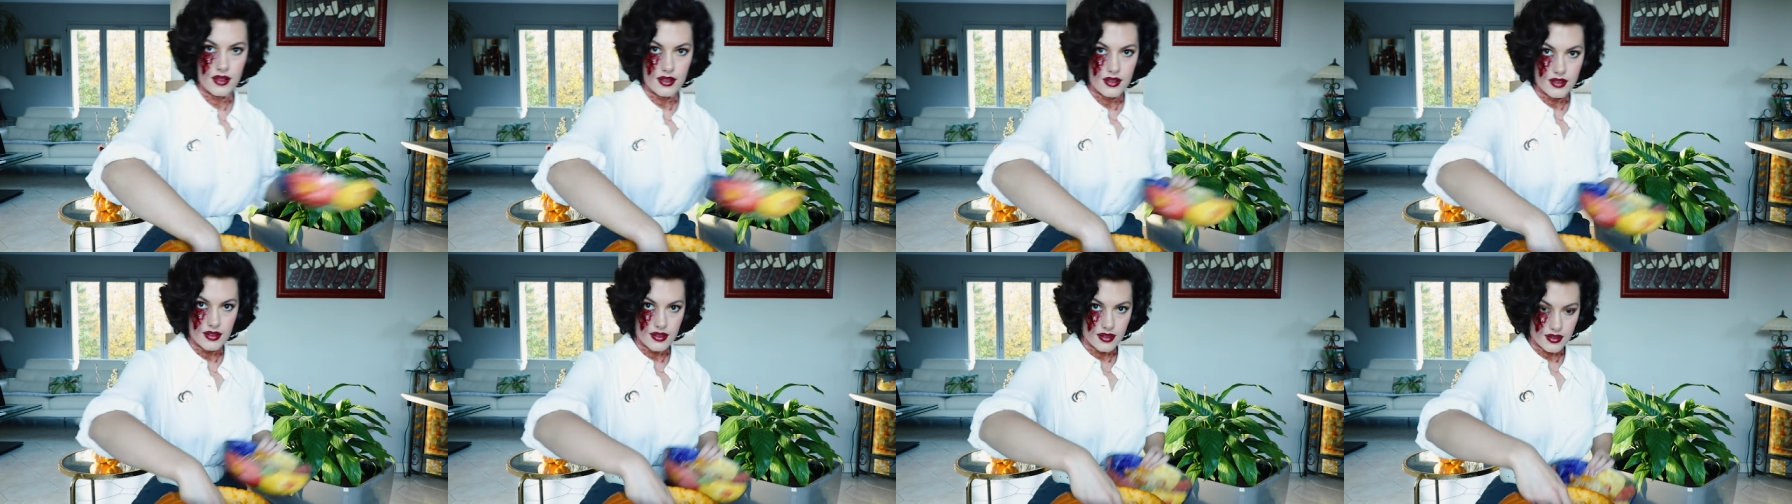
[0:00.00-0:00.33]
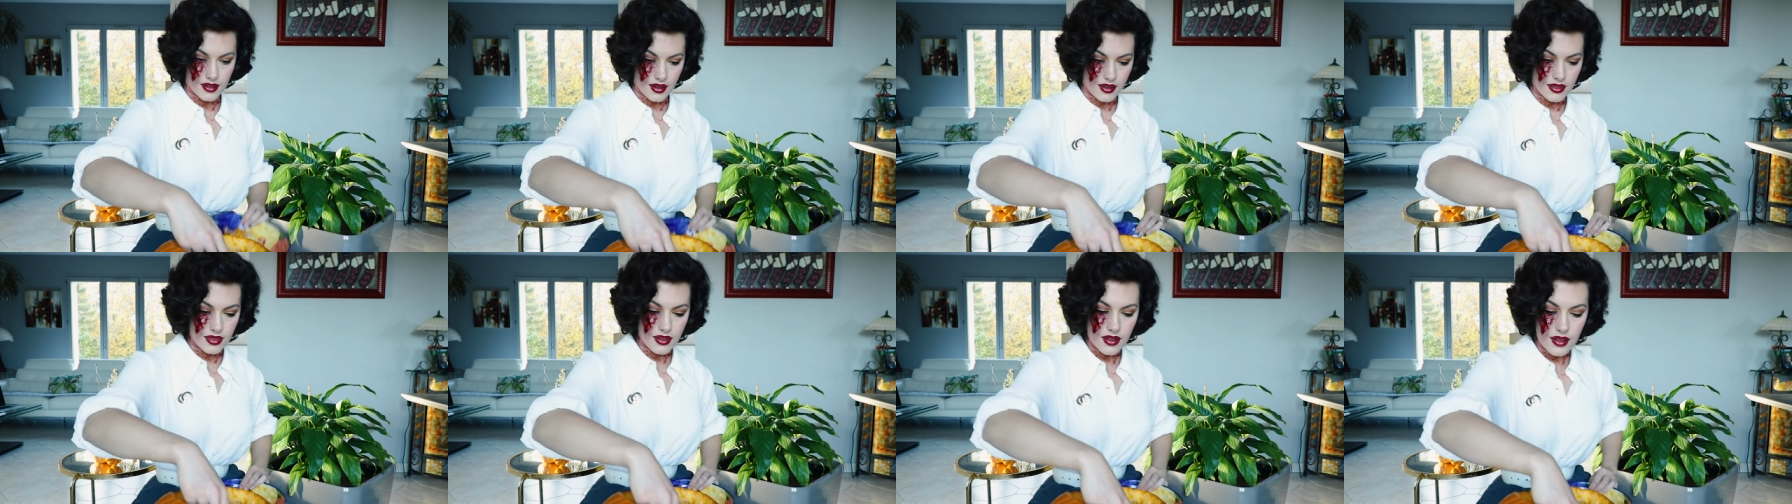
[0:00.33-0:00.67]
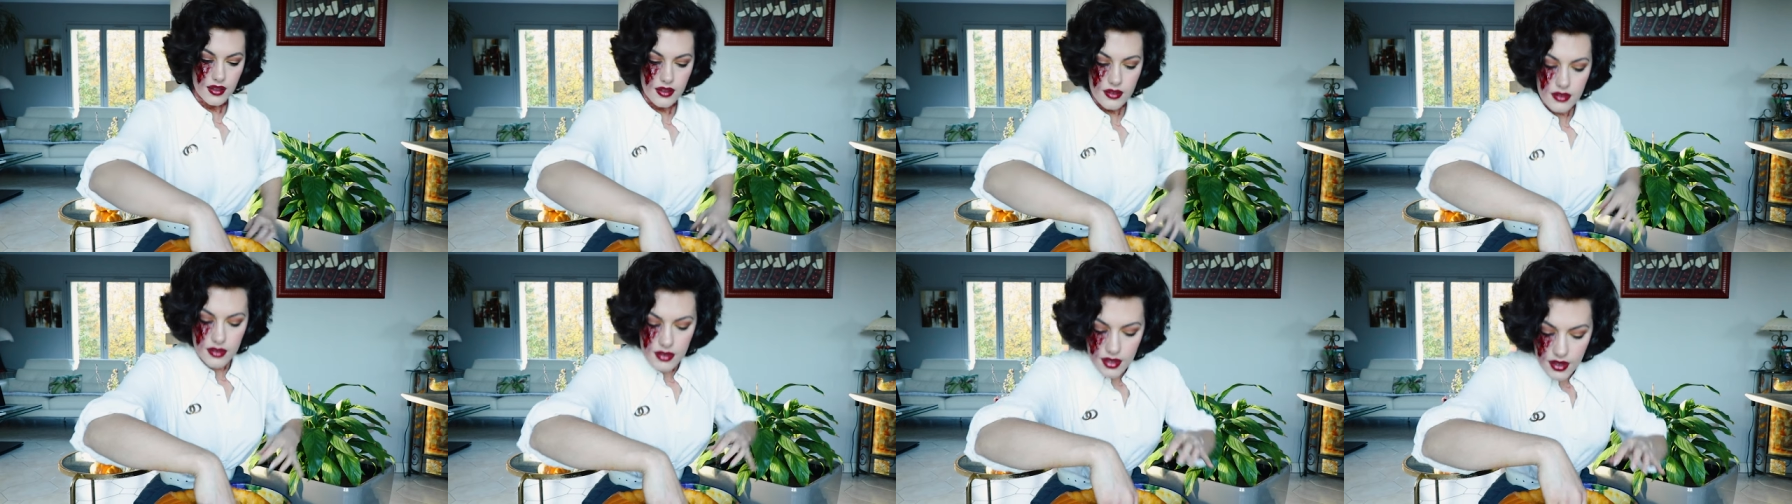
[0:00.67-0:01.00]
let's get
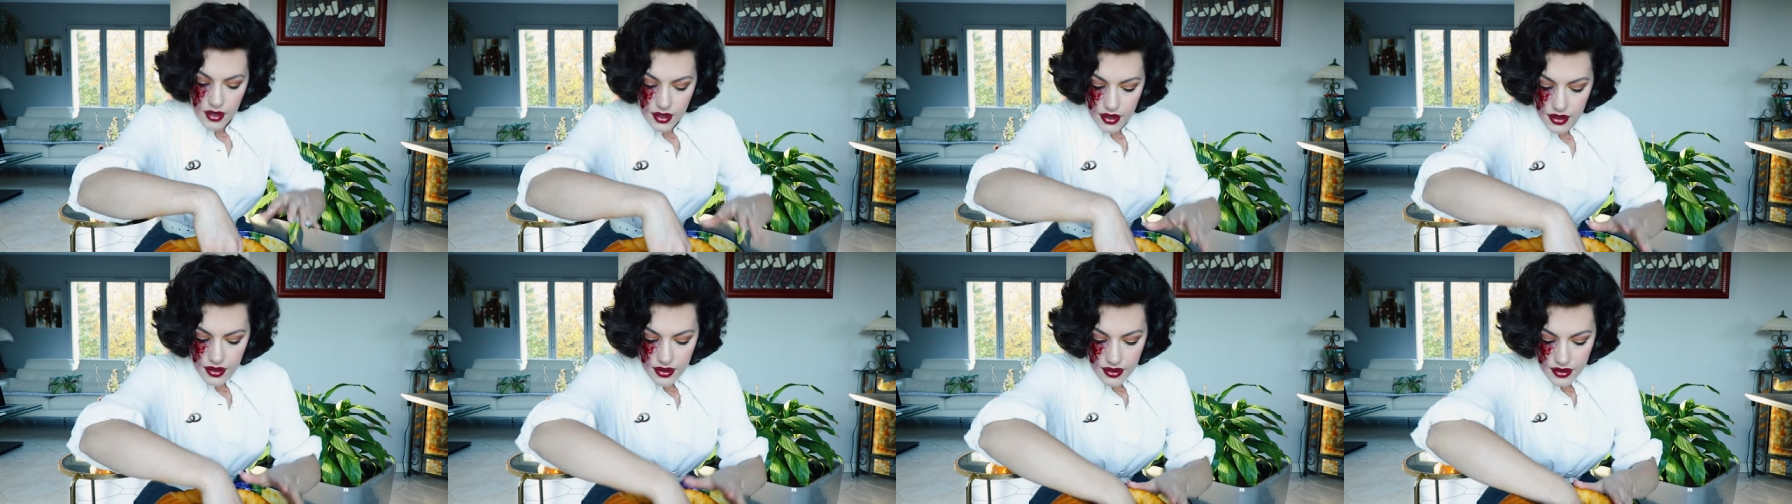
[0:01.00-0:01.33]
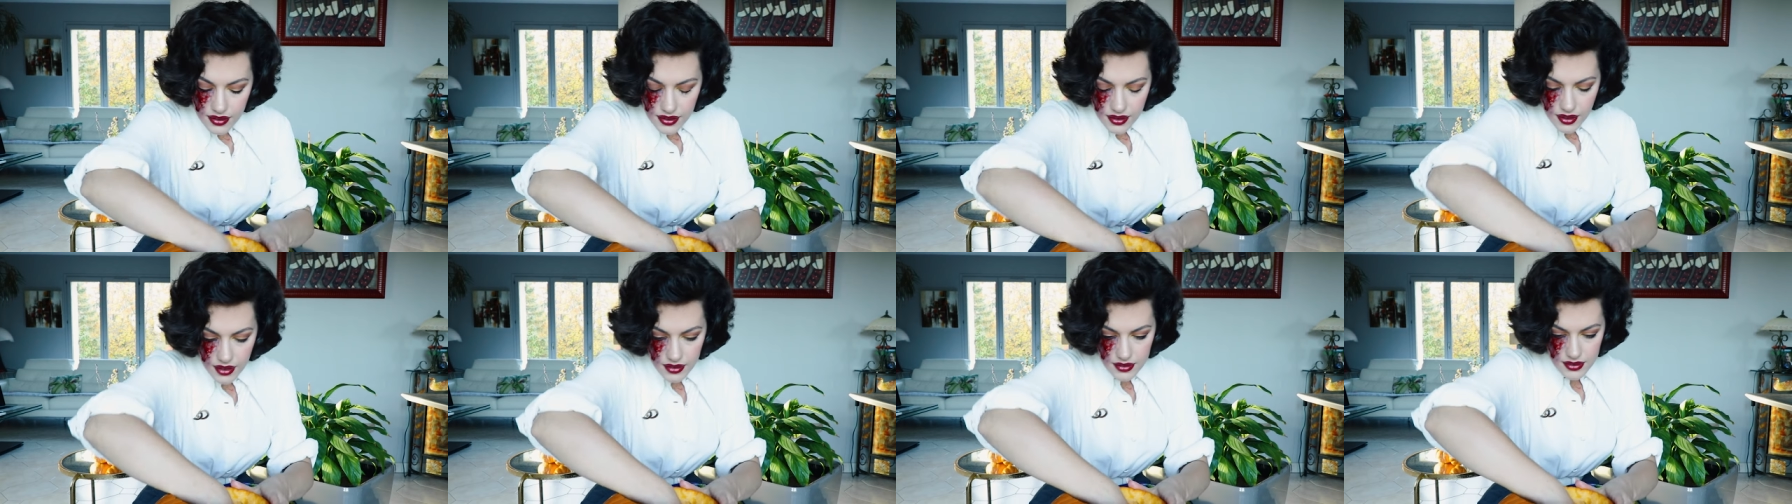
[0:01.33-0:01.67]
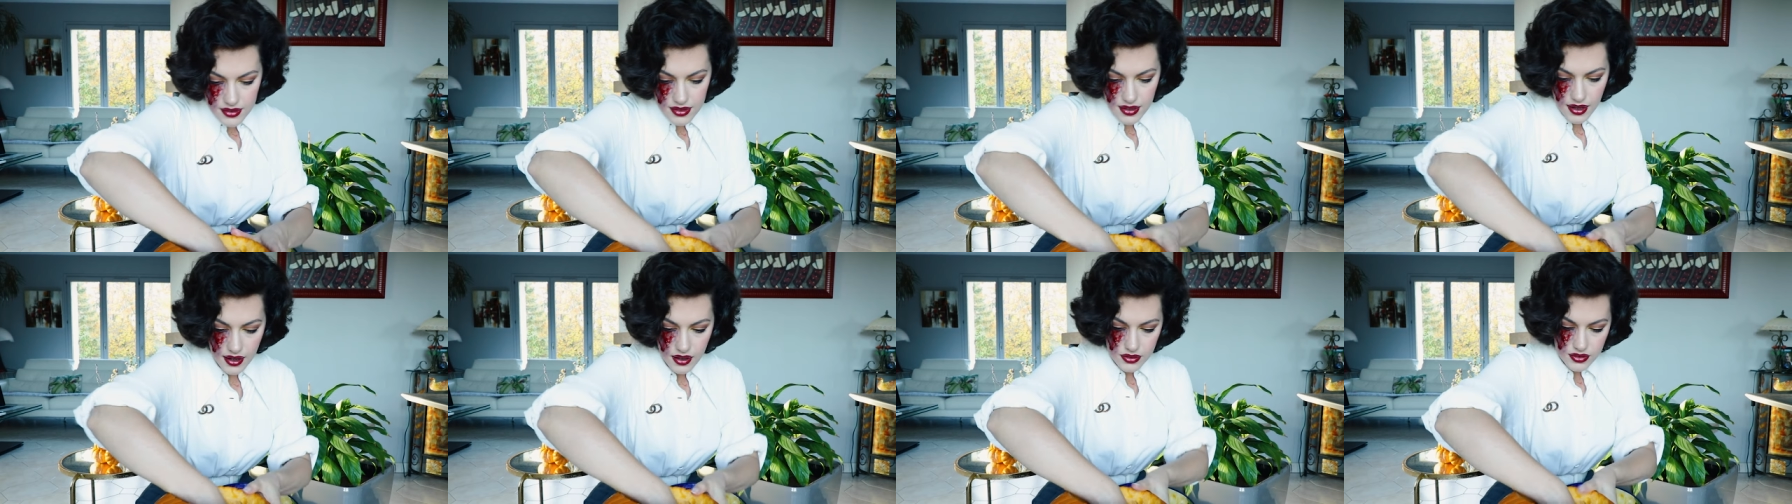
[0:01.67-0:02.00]
these guts
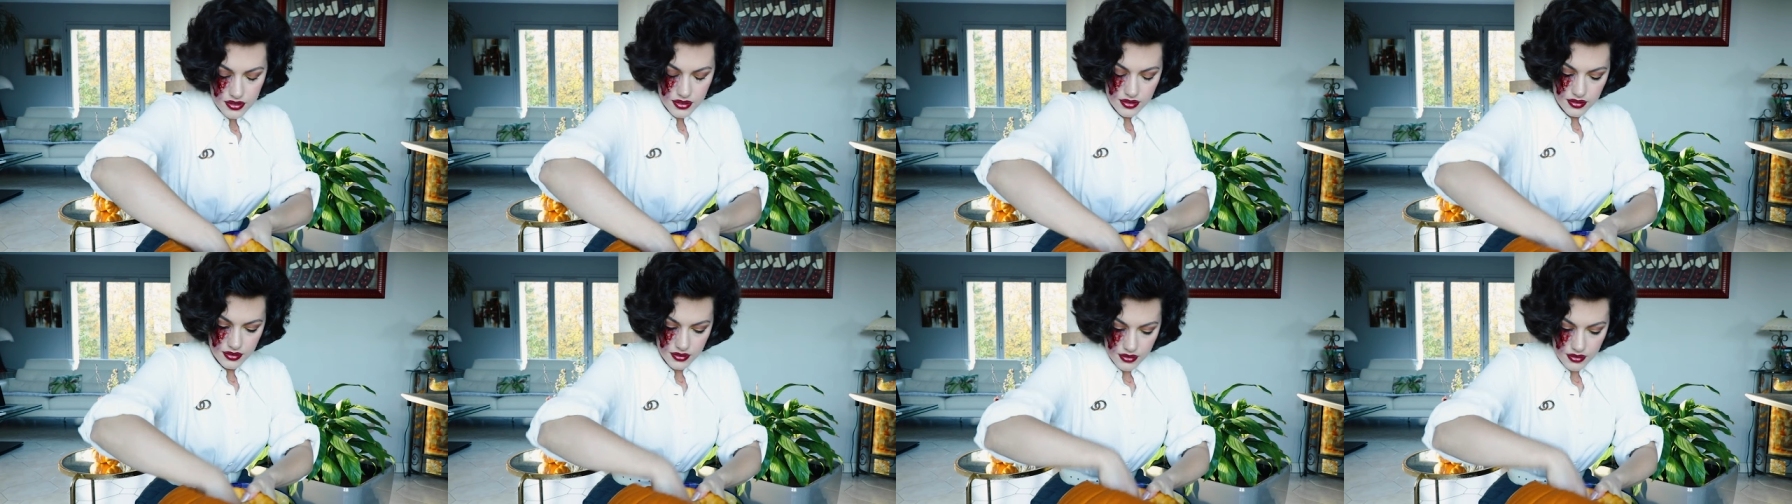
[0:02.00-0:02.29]
out.